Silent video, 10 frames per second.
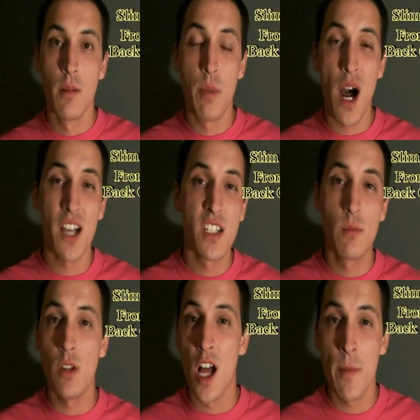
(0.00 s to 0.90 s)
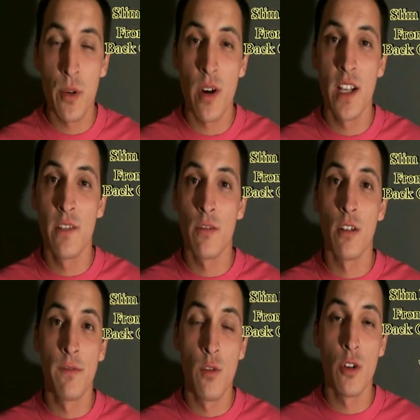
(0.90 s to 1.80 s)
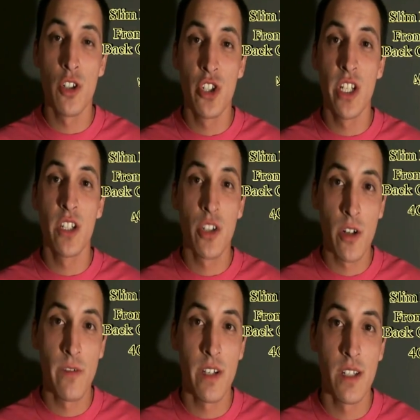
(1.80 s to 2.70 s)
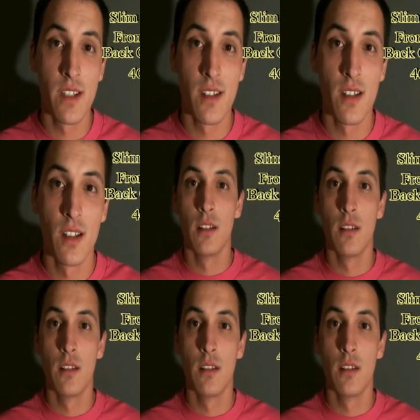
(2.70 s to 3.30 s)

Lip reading: Possible upgrades for a 4G service,